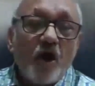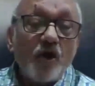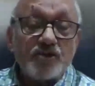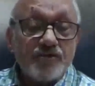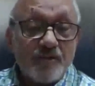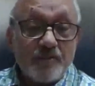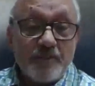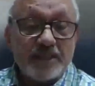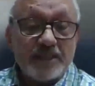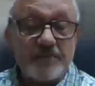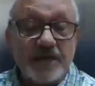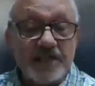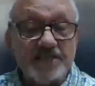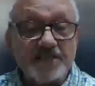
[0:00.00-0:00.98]
oh,
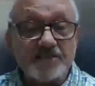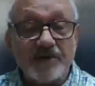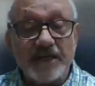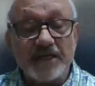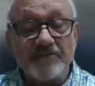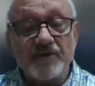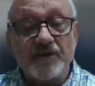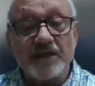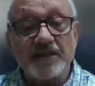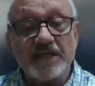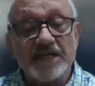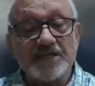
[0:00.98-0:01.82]
mathematics is very difficult.